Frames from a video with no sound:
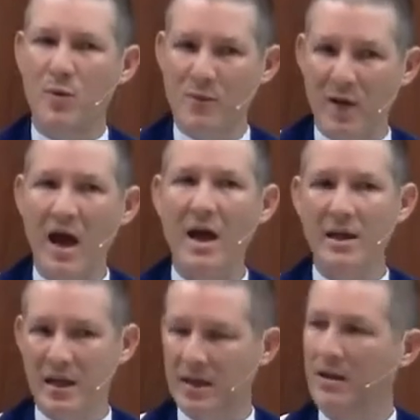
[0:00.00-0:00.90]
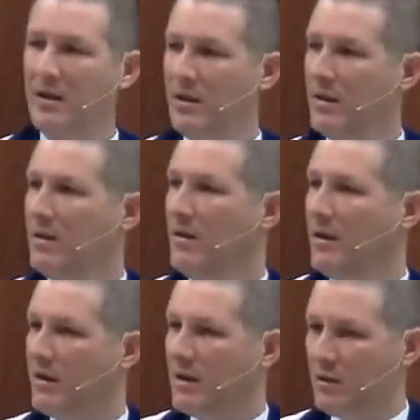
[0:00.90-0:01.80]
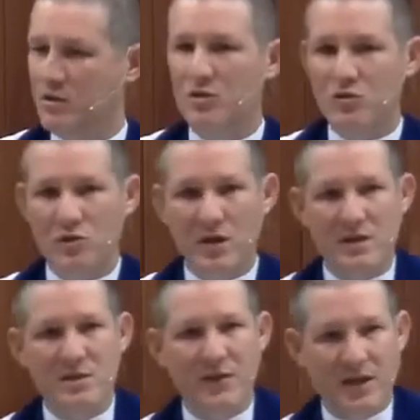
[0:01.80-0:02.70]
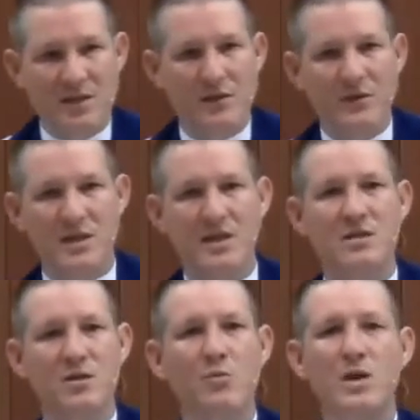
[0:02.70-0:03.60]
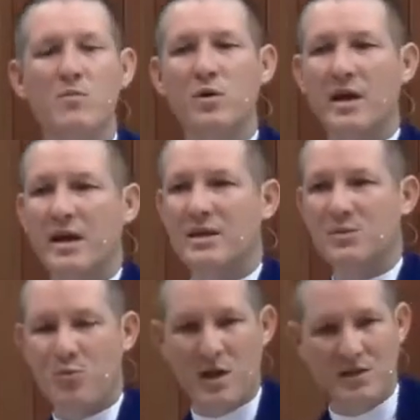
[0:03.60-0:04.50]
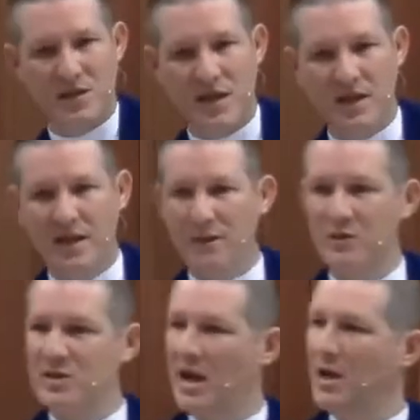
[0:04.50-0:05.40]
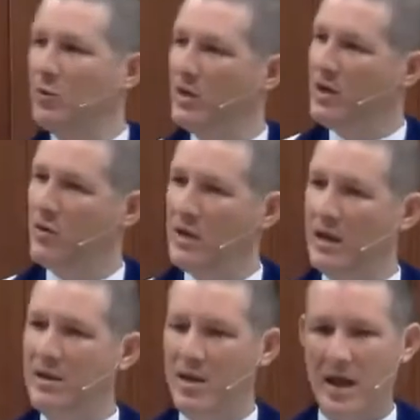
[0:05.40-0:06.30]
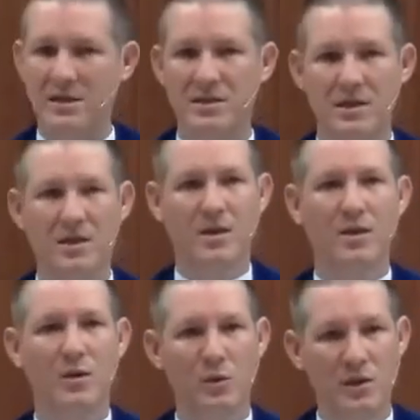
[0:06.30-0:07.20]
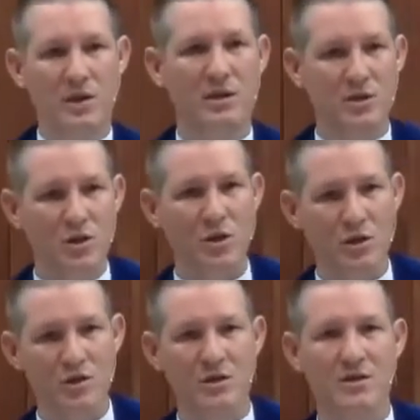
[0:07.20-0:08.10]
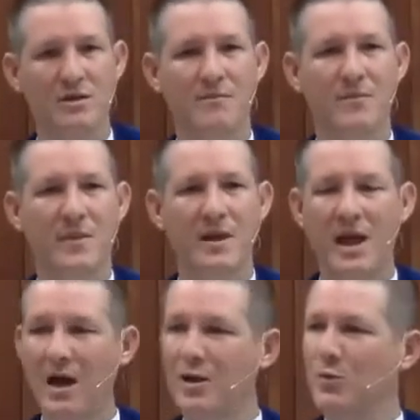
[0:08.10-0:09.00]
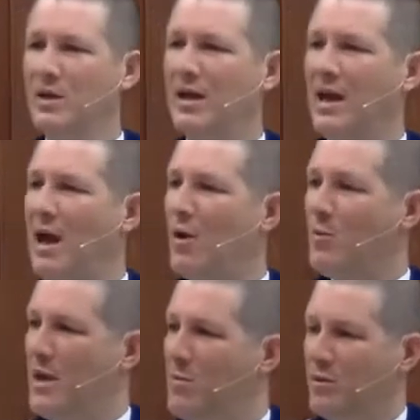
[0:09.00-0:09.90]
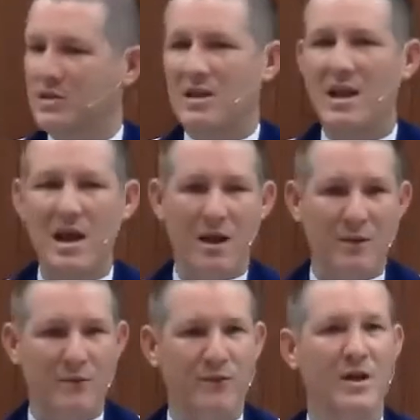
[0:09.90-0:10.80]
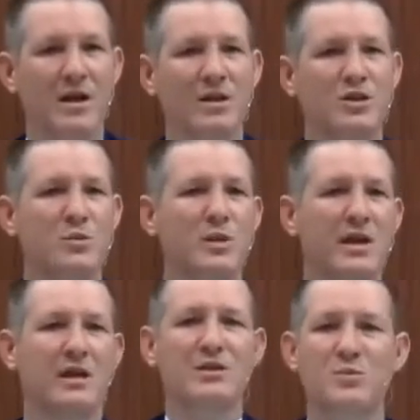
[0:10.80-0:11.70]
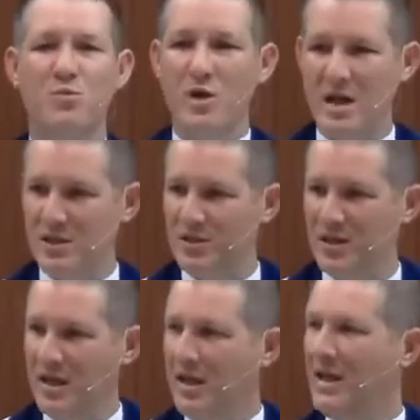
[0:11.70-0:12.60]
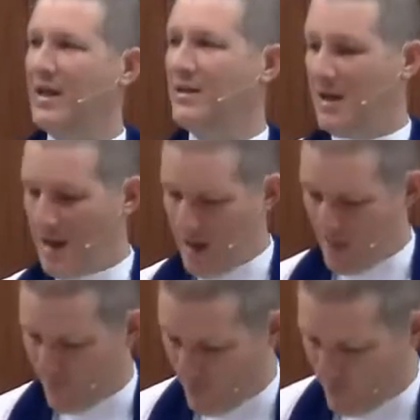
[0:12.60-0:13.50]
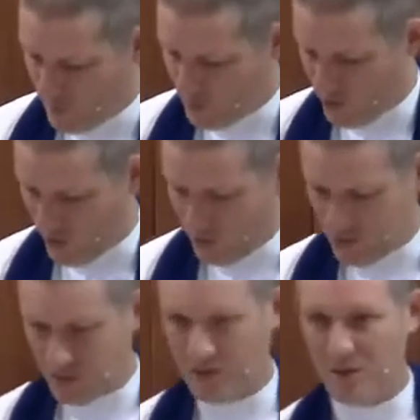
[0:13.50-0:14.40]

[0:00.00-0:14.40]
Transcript: providing constructive activities so people can express their gifts? How do we create that within the church? How do we allow people's love to be expressed in the life of the church?